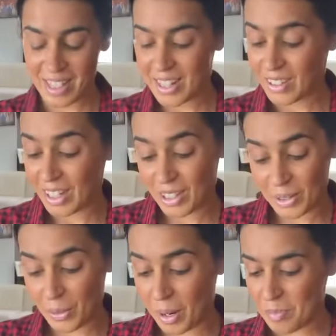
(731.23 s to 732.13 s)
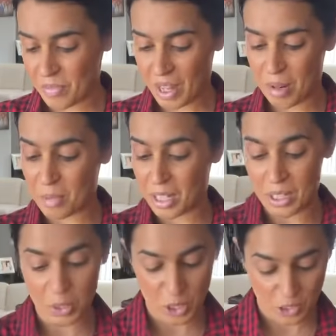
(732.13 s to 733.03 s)
Right, you know what? I'm going to
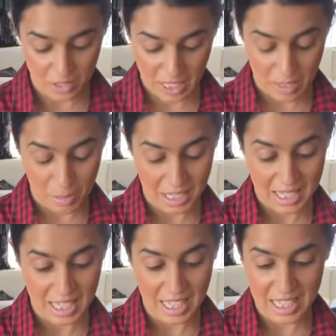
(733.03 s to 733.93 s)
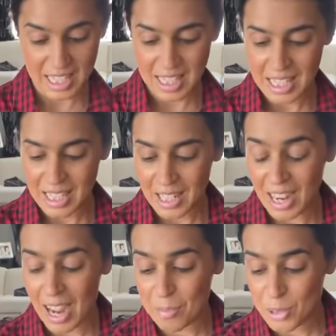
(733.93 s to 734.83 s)
switch off the heat because these are
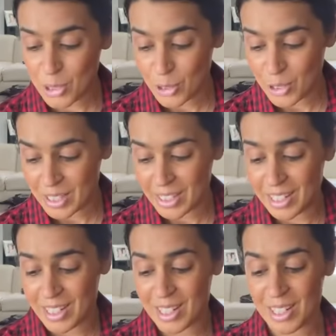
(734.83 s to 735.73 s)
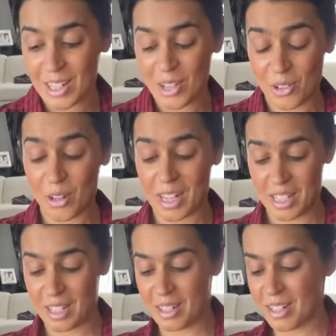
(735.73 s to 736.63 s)
absolutely
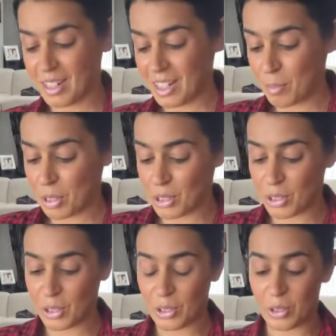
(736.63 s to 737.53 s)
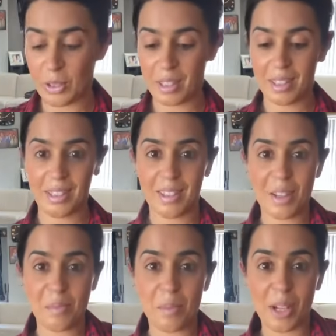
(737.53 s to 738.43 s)
ready. Let me show you
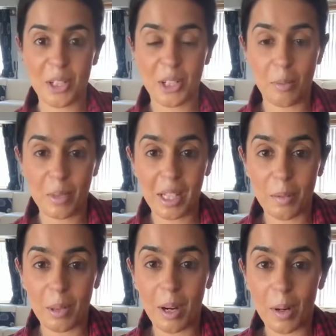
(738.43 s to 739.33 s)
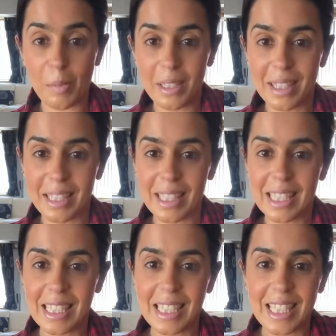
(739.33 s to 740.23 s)
my Shami kebab
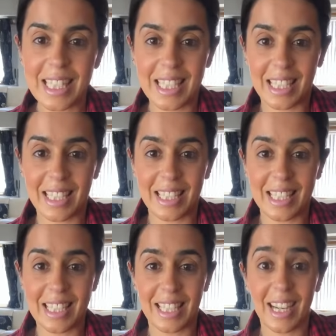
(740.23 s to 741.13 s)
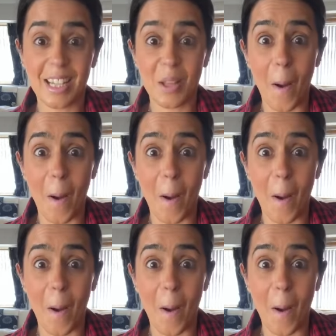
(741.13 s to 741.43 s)
tikkis, guys.